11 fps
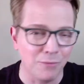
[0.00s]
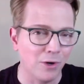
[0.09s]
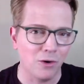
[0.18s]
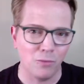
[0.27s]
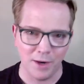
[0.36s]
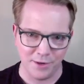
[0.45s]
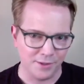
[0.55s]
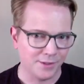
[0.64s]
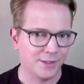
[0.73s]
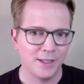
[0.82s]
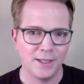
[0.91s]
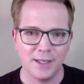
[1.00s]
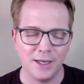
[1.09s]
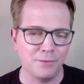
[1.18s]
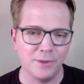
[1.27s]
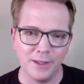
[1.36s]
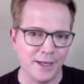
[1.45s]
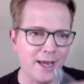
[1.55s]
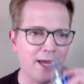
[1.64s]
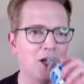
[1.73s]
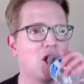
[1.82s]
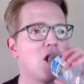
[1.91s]
work wonders. It really
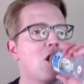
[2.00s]
can.